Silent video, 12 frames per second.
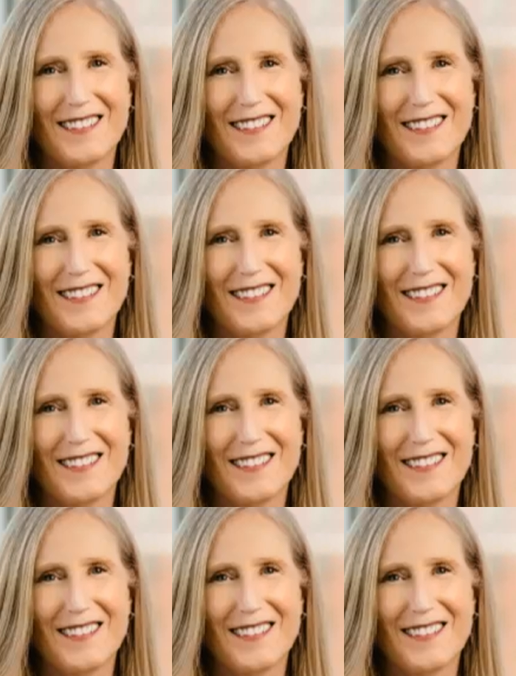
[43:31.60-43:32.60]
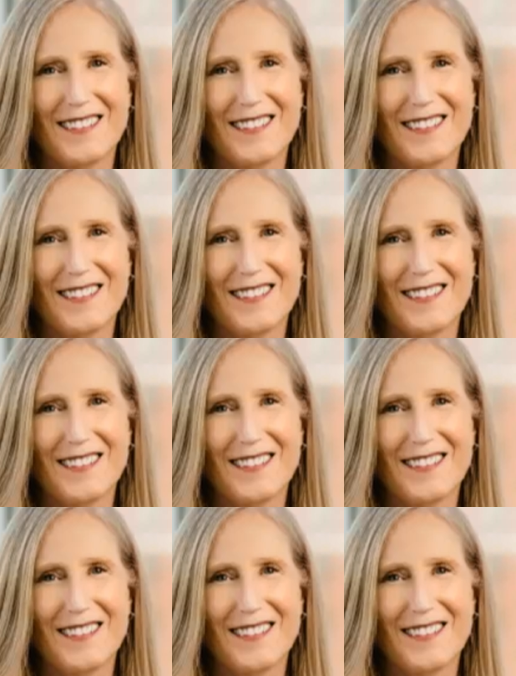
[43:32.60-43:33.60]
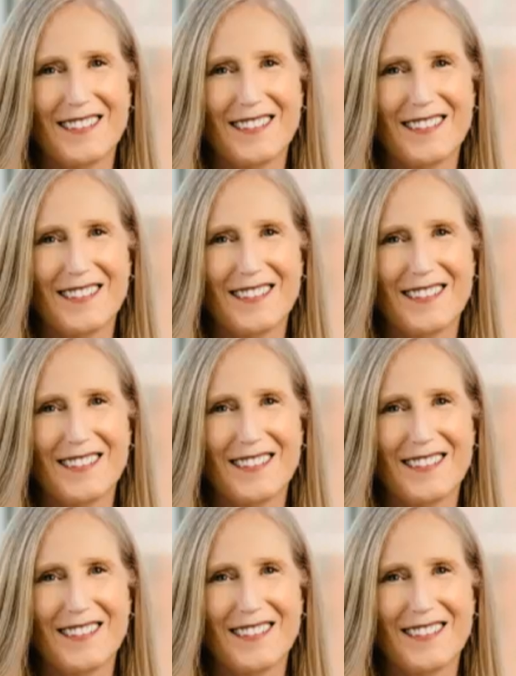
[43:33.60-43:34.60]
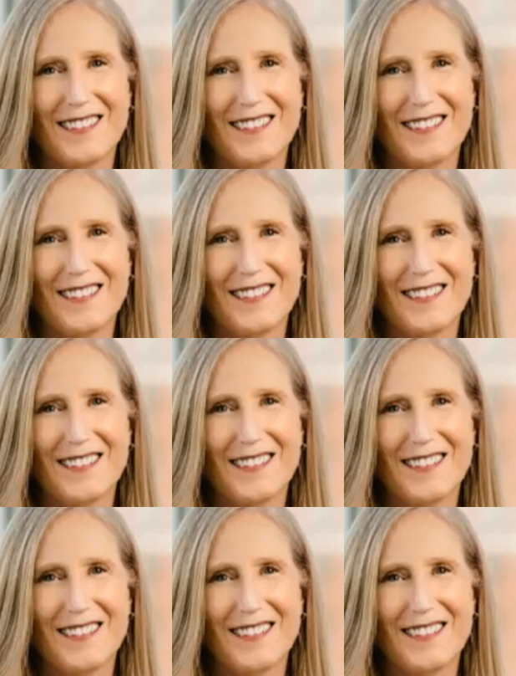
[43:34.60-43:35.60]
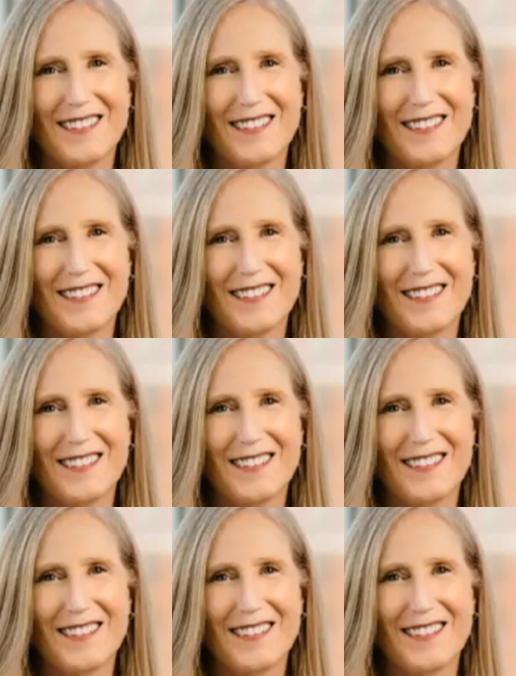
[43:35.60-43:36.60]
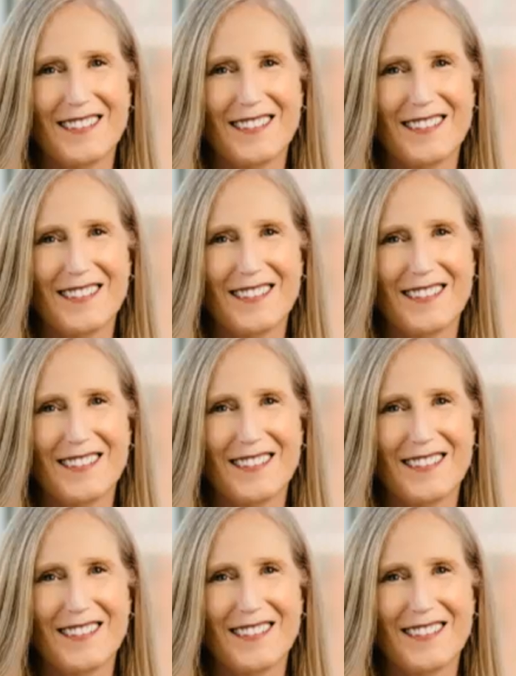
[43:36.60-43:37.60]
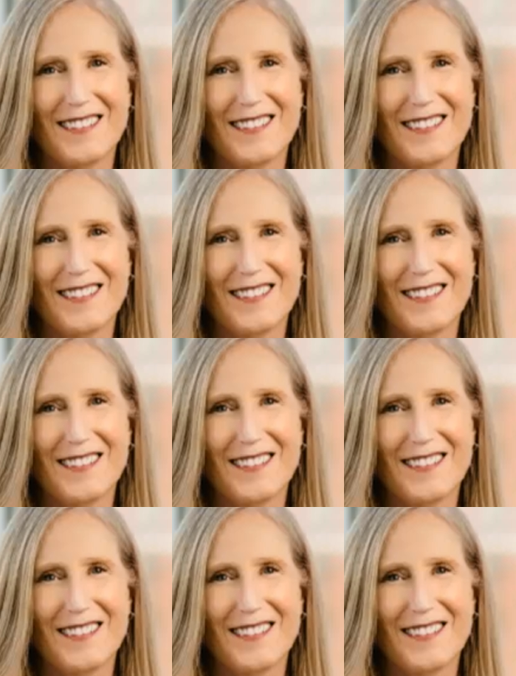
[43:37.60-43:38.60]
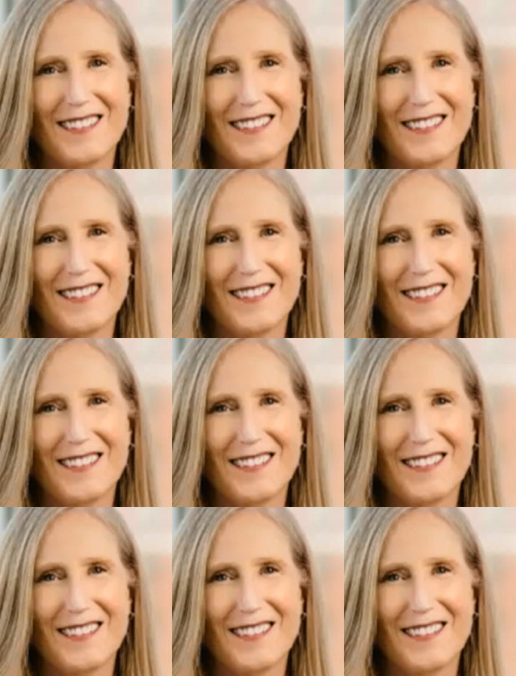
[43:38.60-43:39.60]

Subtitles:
(no lip movement)